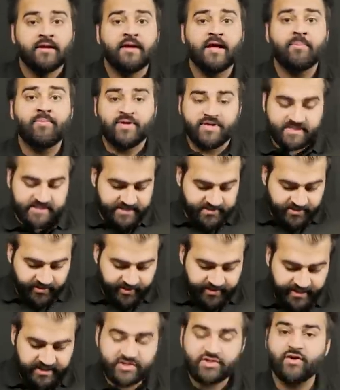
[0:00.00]
Yeah, because he's
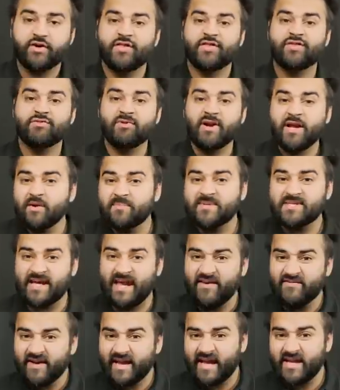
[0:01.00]
got a he's got a three-up
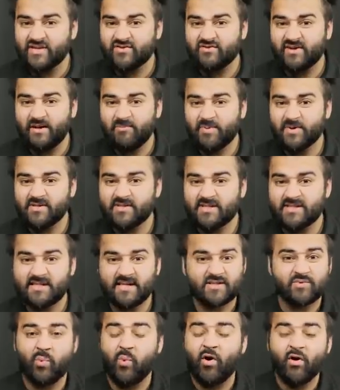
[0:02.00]
save against Reapers, because he
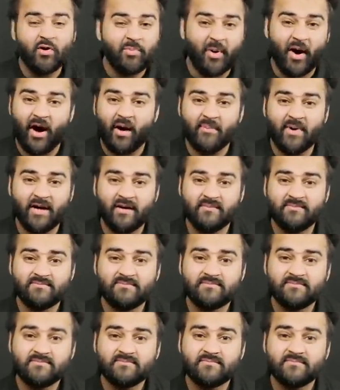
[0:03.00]
has one-up armour,
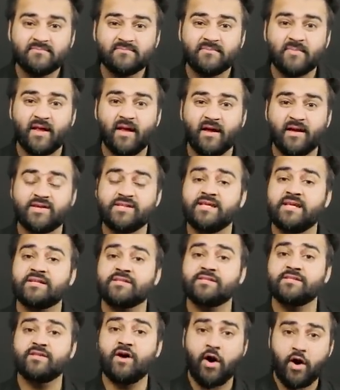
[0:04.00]
because uh, he
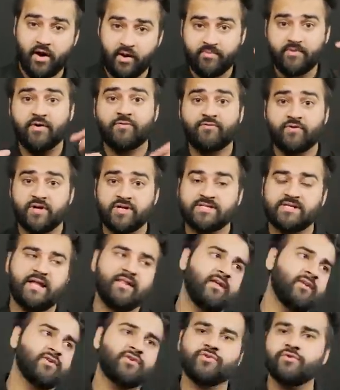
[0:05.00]
has the armour of Rust, and
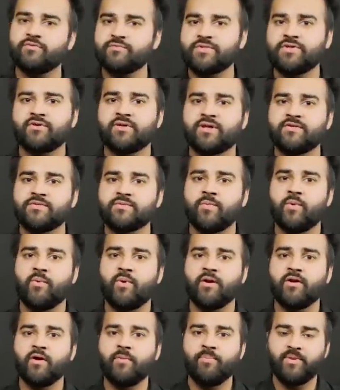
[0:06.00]
then a Storm Shield gives him a
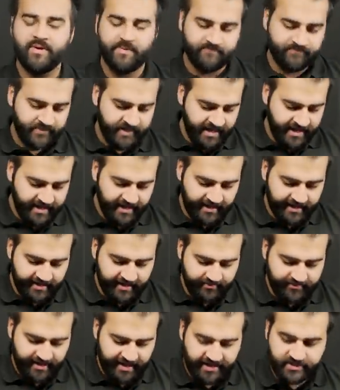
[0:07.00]
one-up,
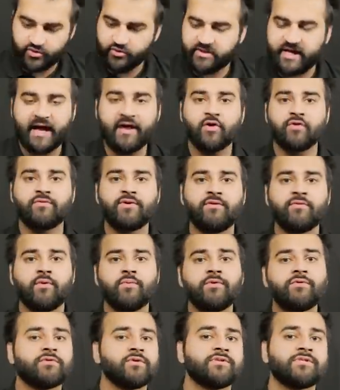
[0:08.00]
um, and you cannot reroll
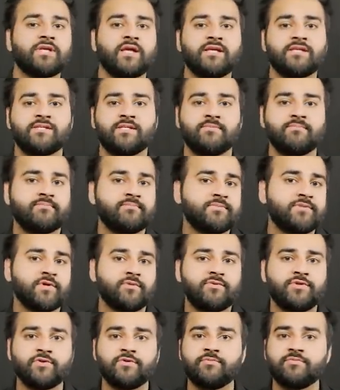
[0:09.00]
wound rolls against him, so
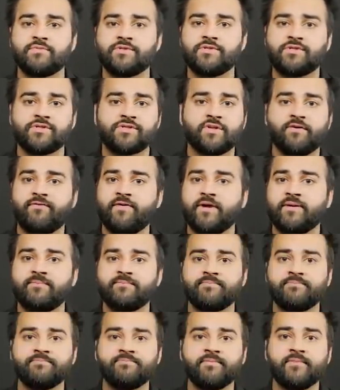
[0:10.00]
Doom does nothing.
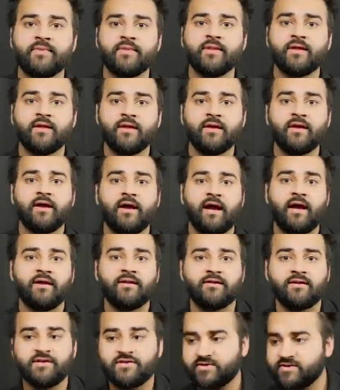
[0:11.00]

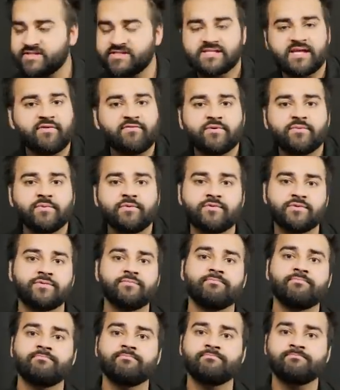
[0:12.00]
And uh, he's got seven wounds. You
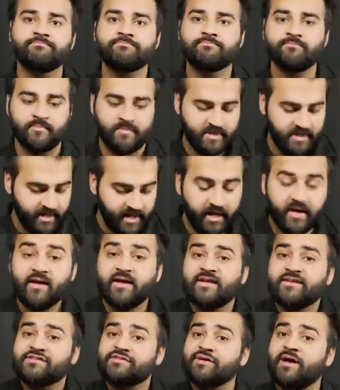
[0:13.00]
can't reroll wound rolls uh,
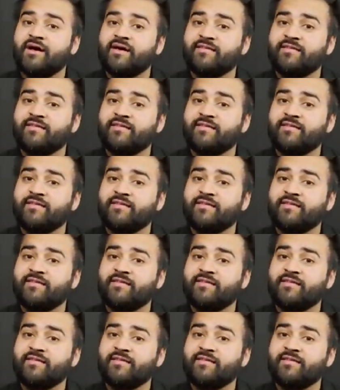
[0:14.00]
against so, him?